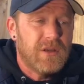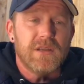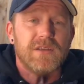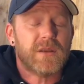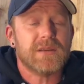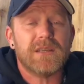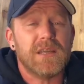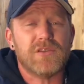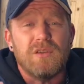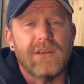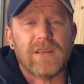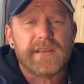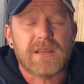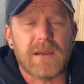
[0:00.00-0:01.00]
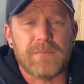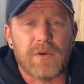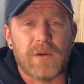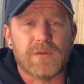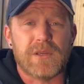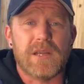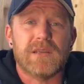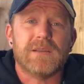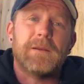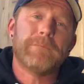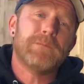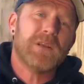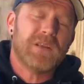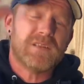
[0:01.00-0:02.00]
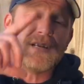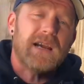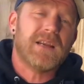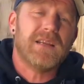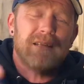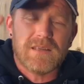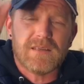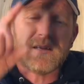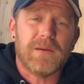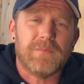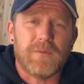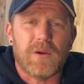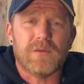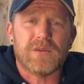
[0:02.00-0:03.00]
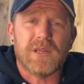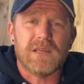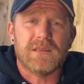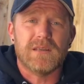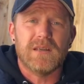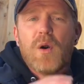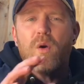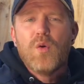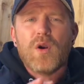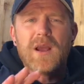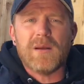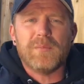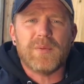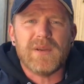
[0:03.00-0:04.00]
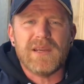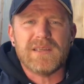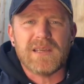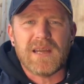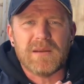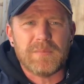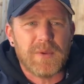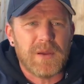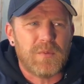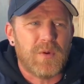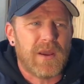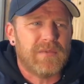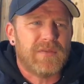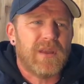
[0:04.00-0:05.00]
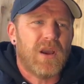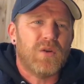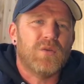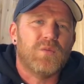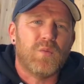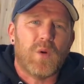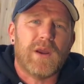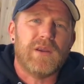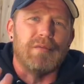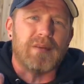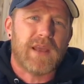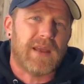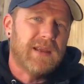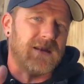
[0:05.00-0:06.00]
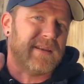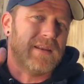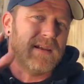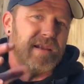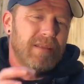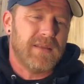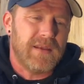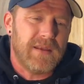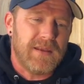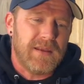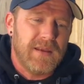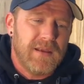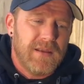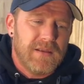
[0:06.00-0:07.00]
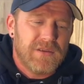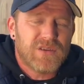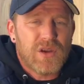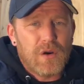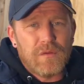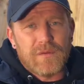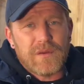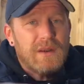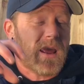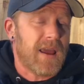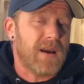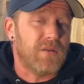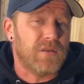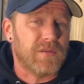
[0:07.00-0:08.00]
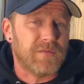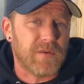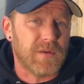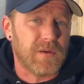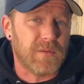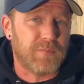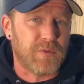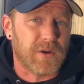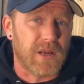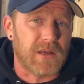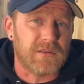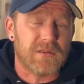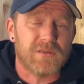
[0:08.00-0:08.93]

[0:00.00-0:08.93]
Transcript: So it's literally the same process, exactly the same process. All companies and people have their own way of getting the solvent out of the product.